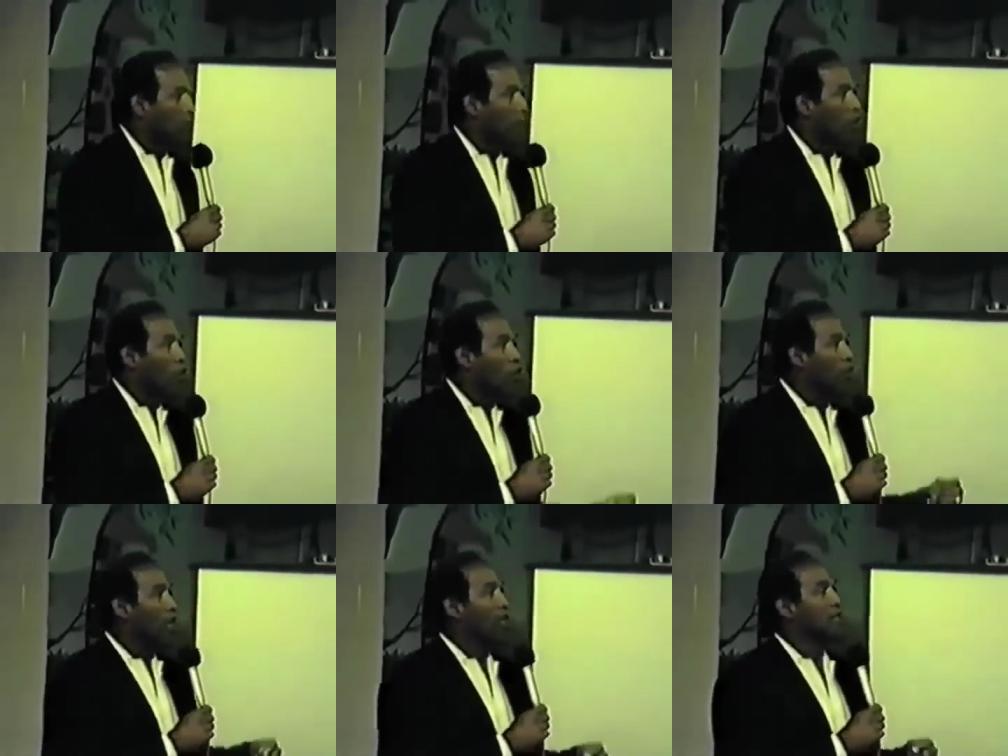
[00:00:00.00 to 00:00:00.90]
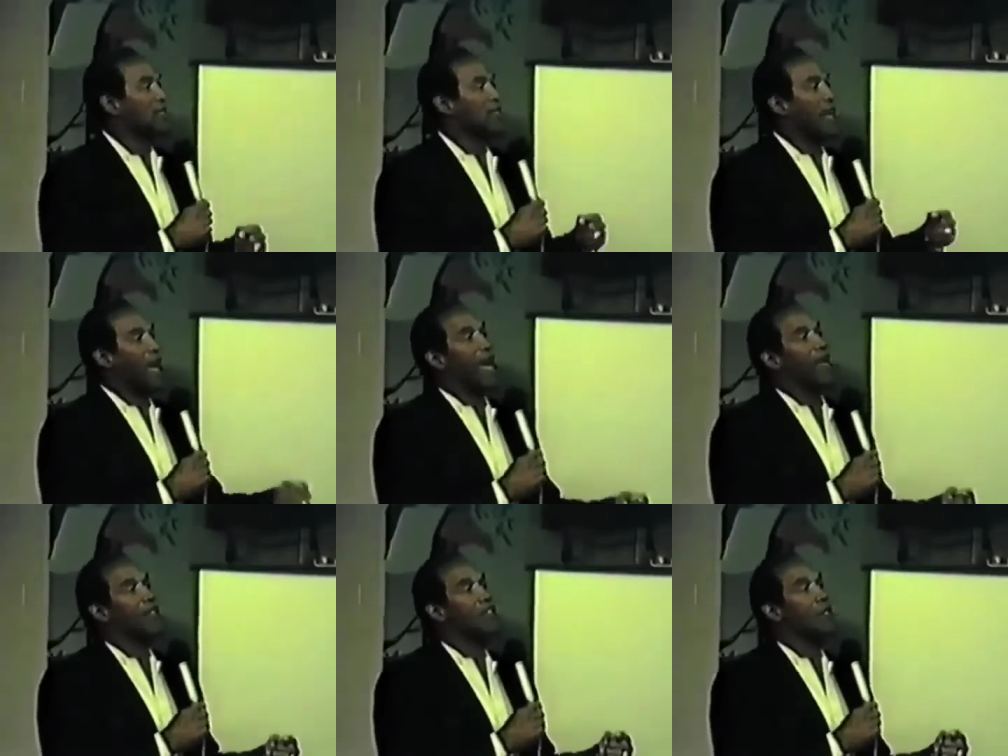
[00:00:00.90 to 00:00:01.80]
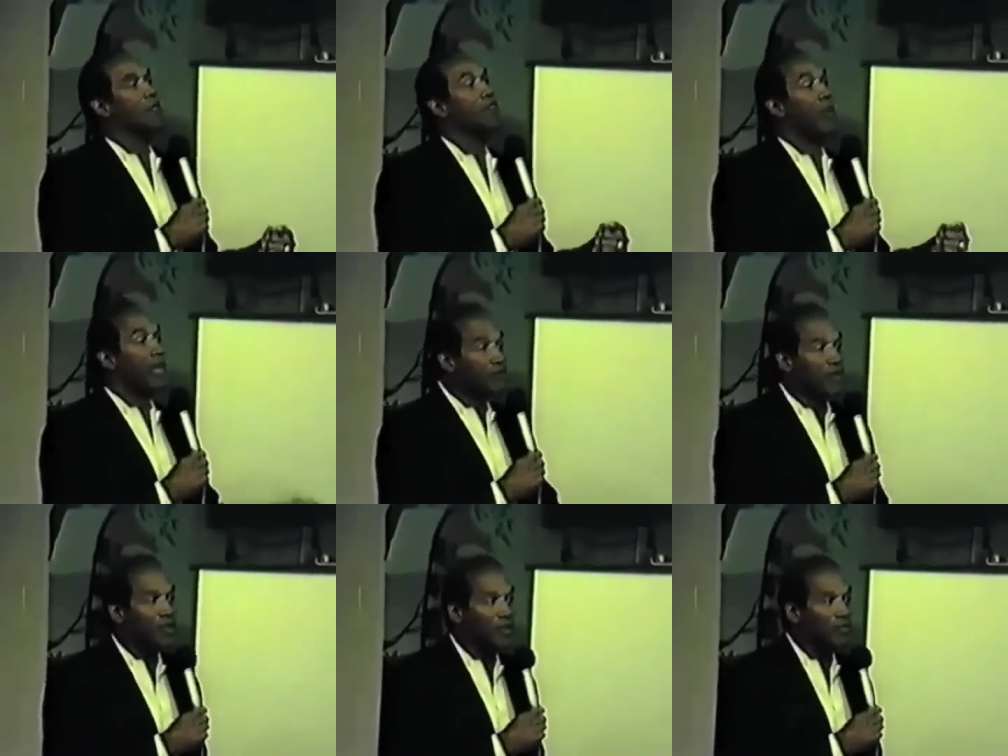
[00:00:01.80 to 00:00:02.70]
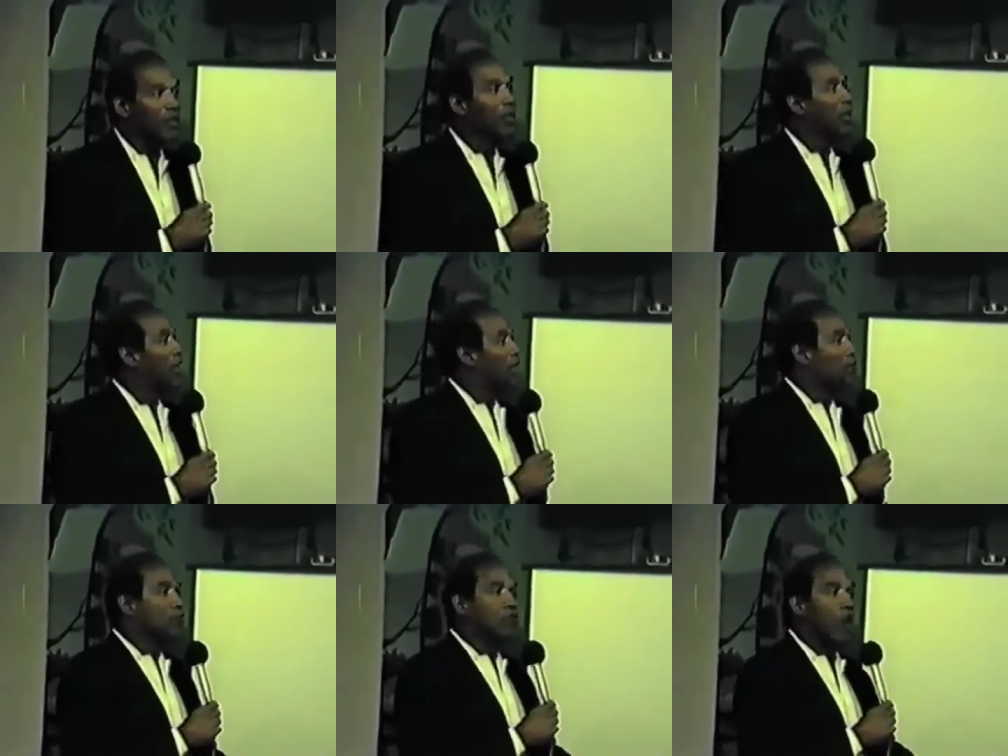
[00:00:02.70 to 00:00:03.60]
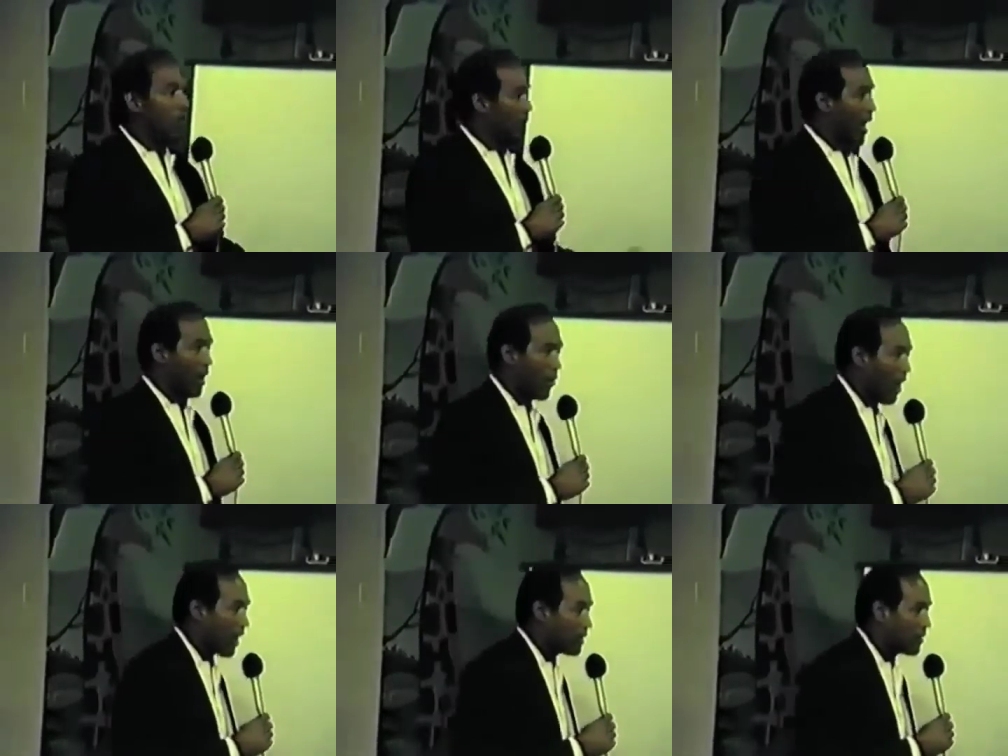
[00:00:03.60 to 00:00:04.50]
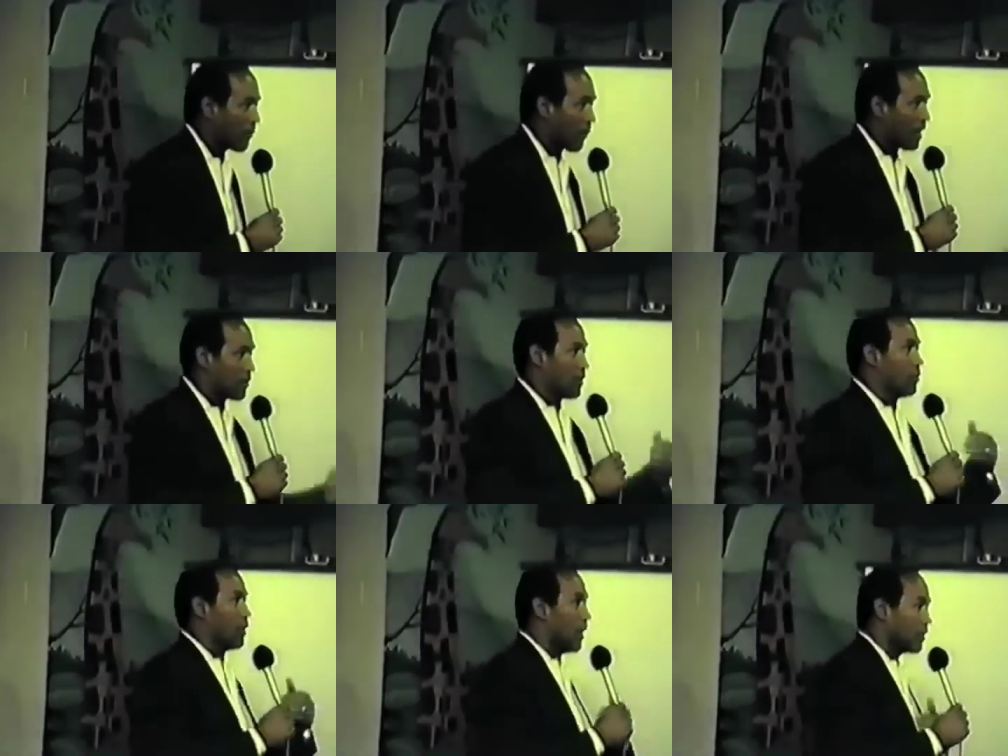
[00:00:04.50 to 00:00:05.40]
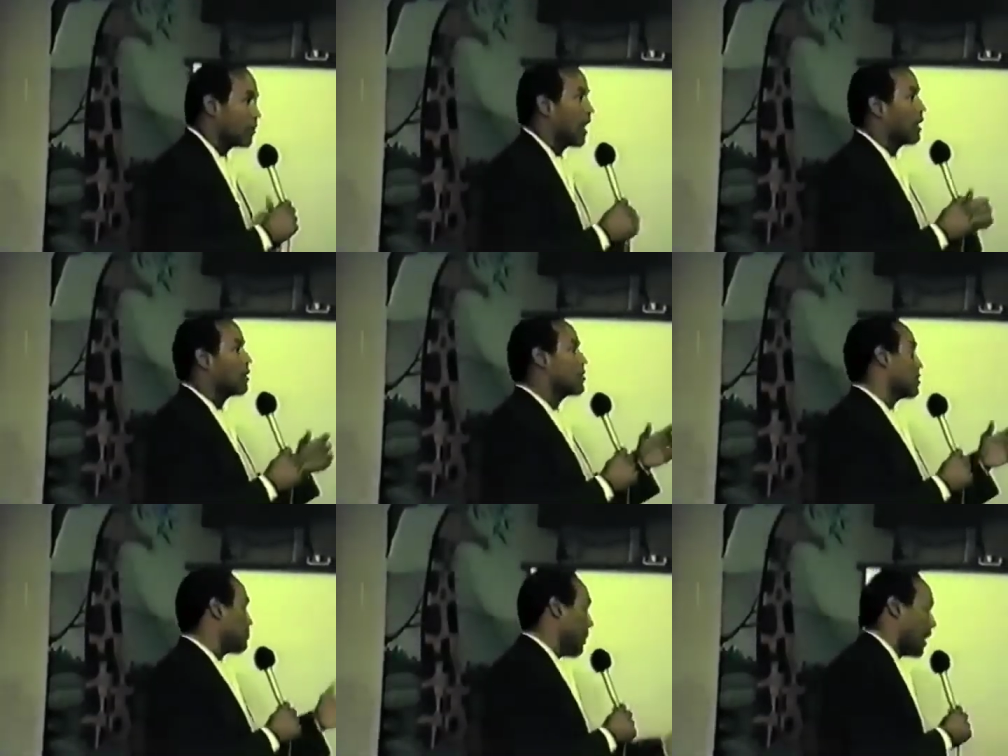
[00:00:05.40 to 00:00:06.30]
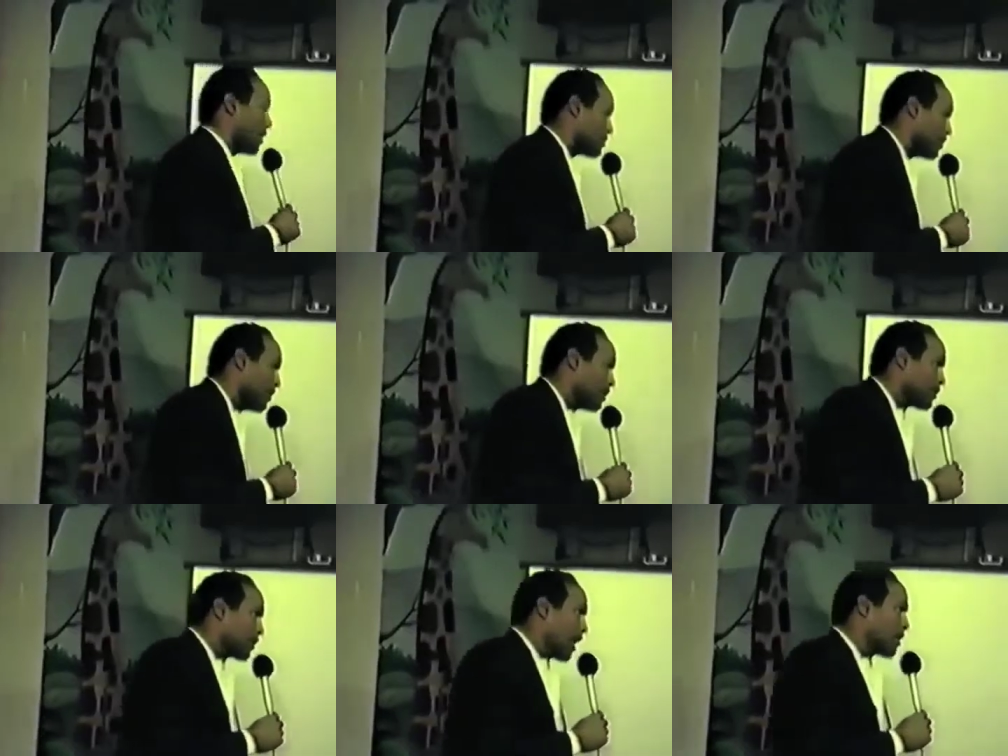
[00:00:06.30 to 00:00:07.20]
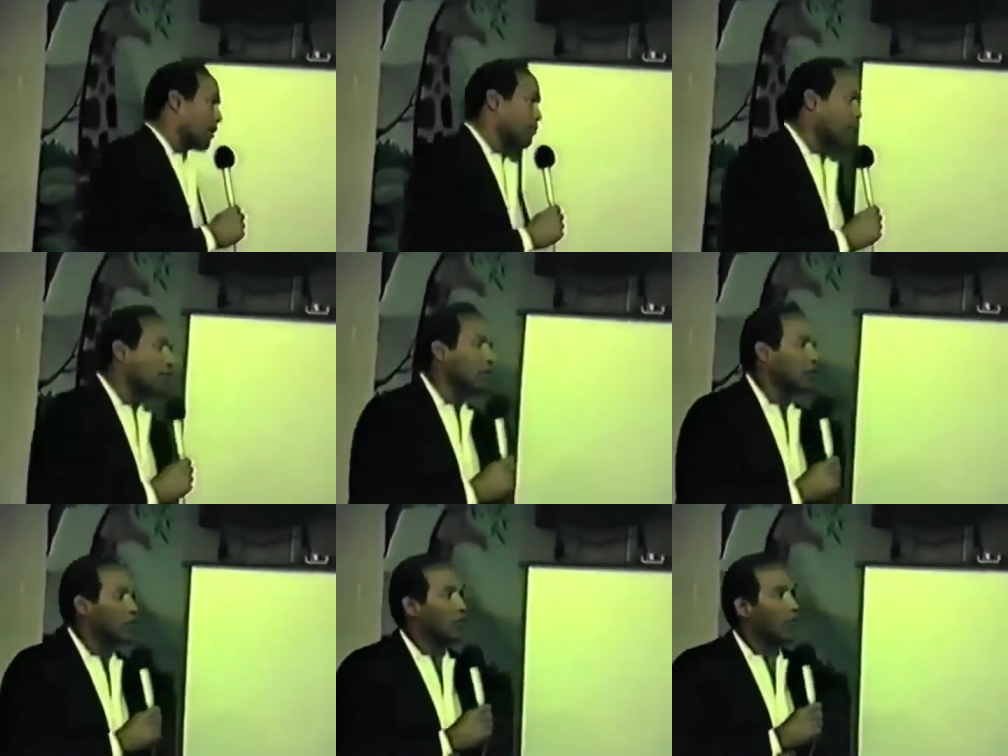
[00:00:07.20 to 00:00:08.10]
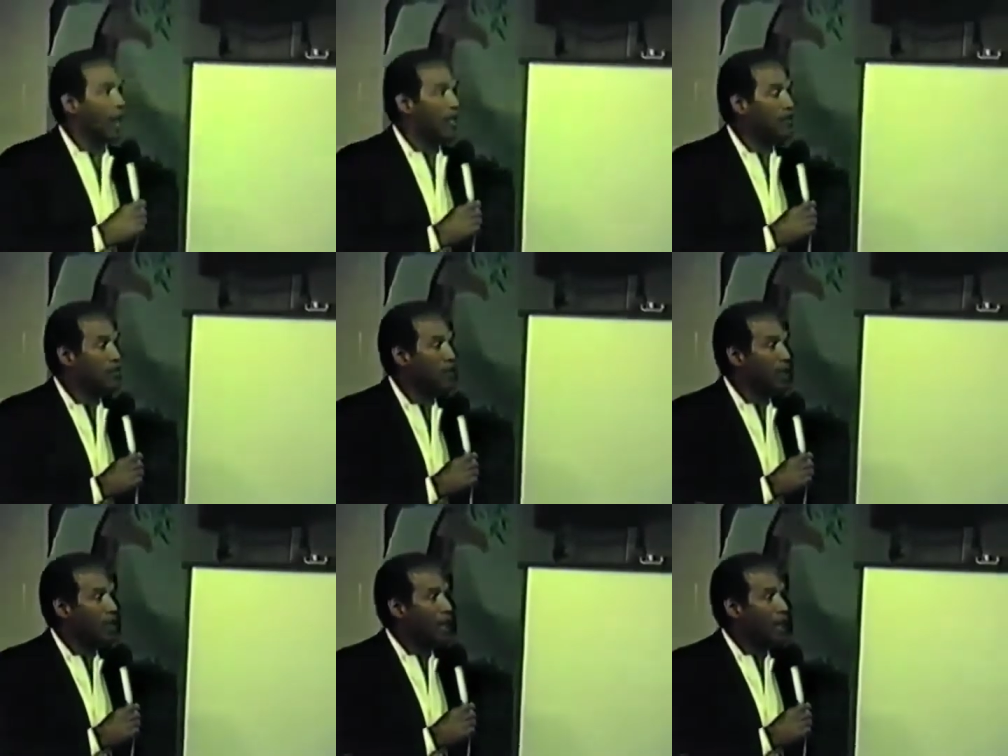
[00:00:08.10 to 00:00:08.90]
But who they decide to prosecute, it's totally out of whack, because they're prosecuting us and the Hispanics. They're not prosecuting the whites.